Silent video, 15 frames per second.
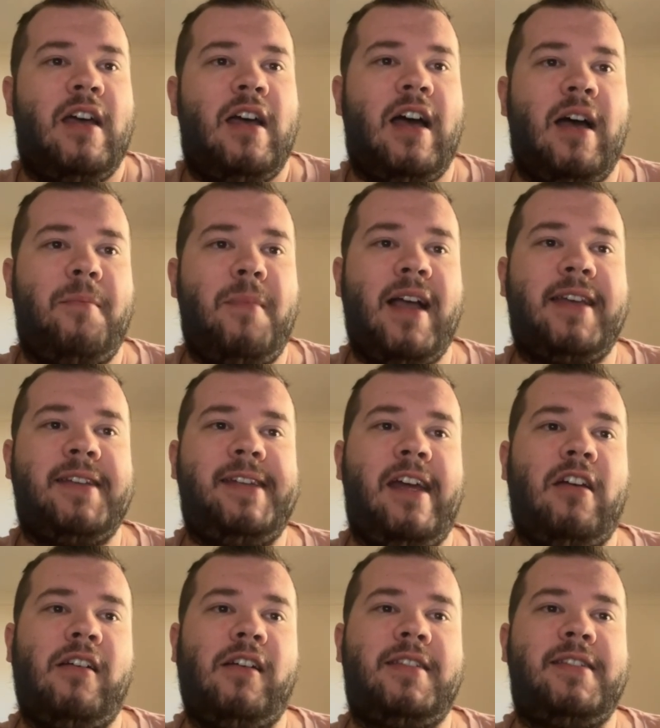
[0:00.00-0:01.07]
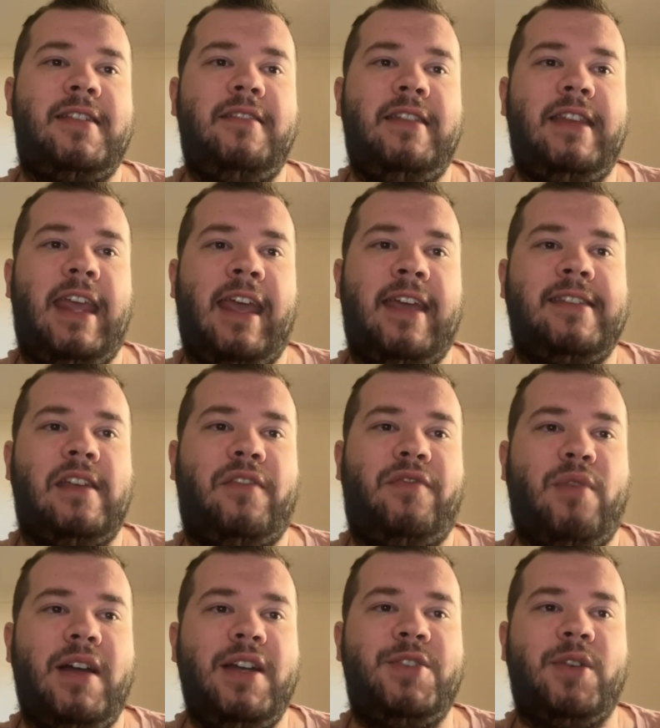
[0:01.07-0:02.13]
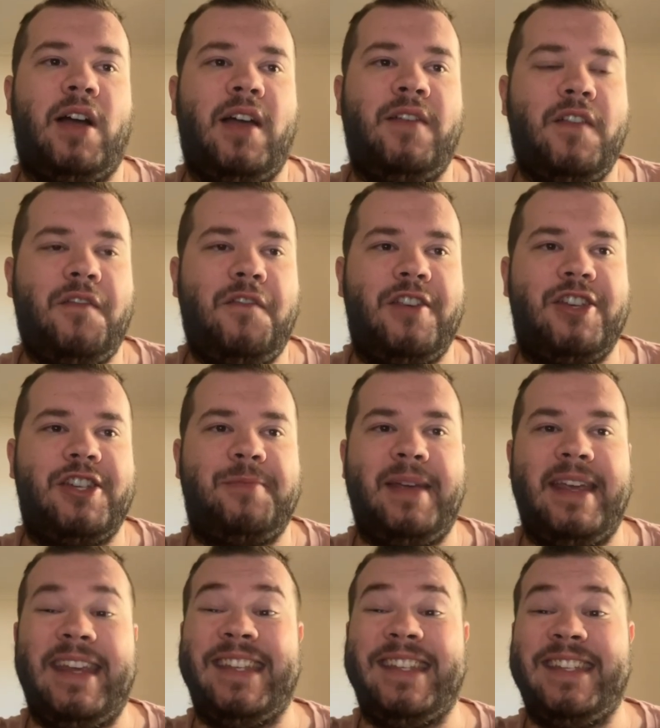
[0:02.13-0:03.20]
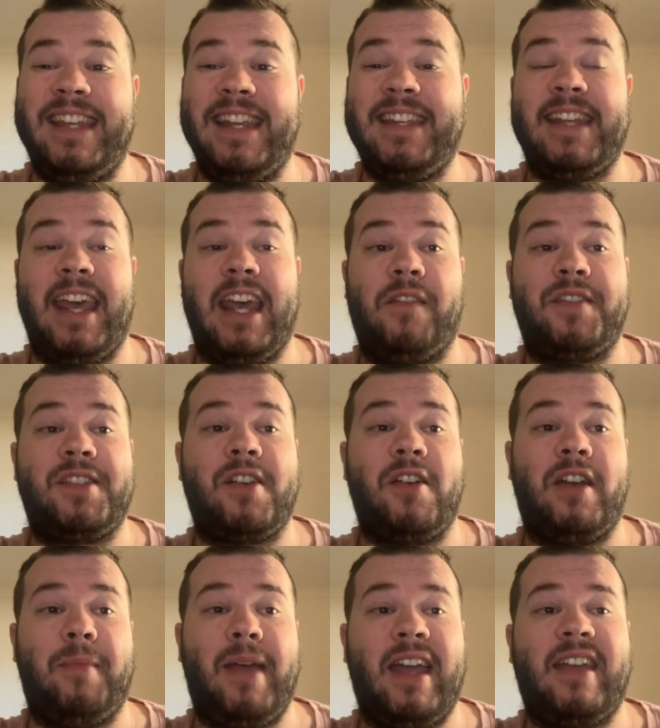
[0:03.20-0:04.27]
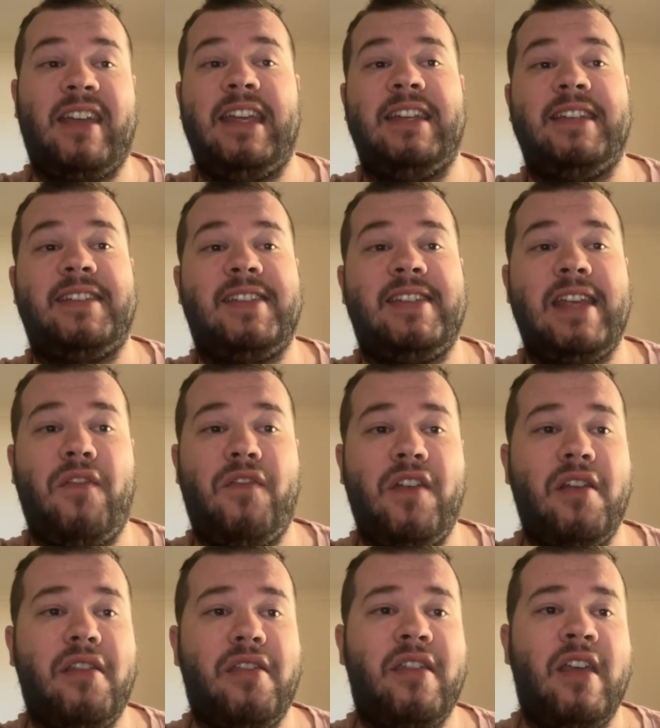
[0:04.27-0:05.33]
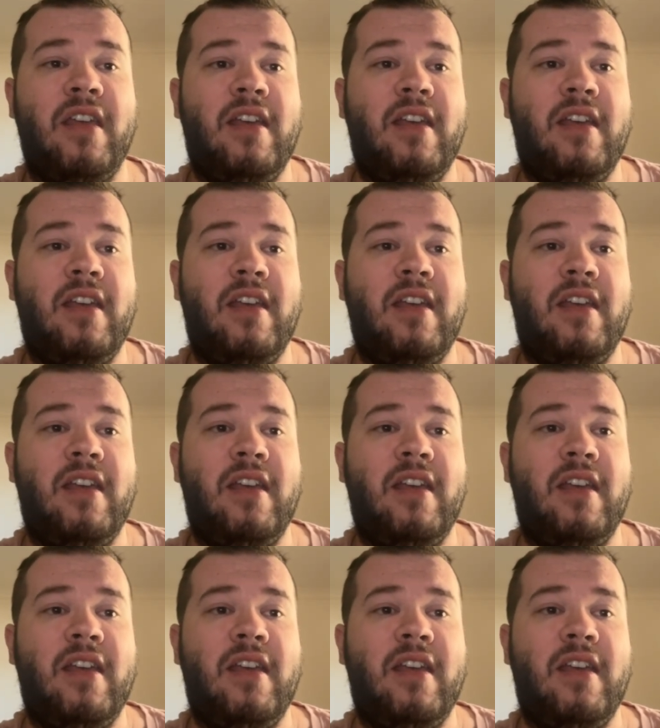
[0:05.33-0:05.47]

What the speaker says: Marcus Ericsson, the ex-F1 driver, finished P6 ahead of Scotty Mack in 7th.